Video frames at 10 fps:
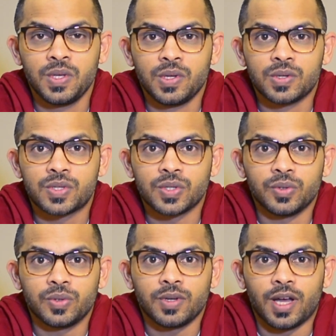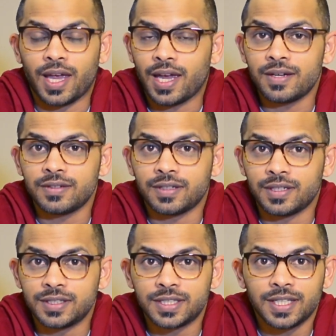So I have
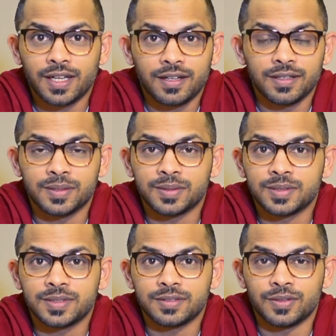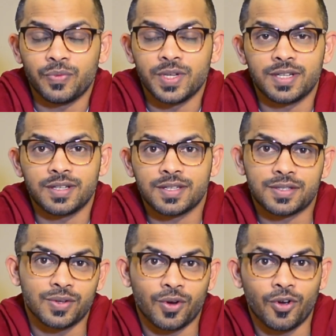heard that the winter is
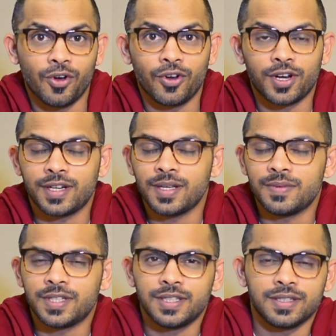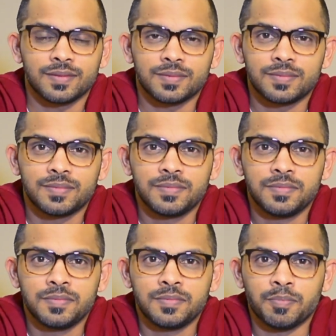so cold and everything,
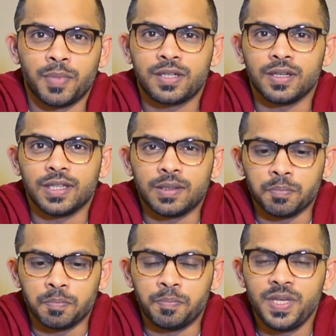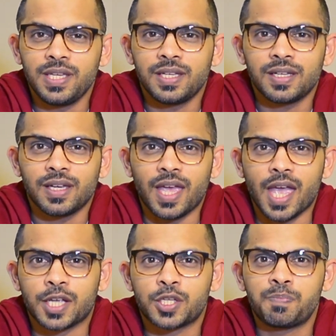but being
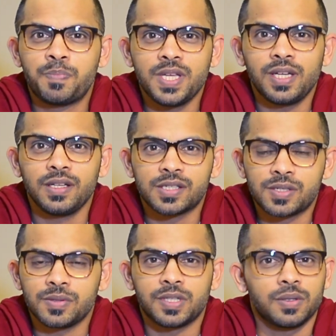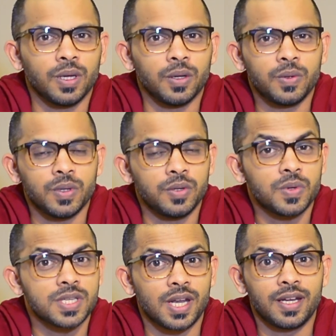experienced to it
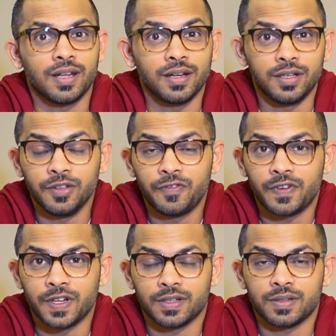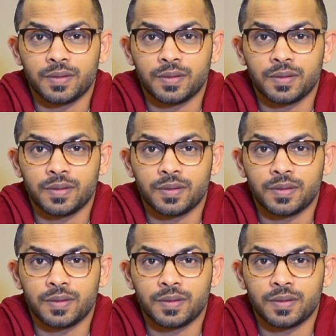was entirely different.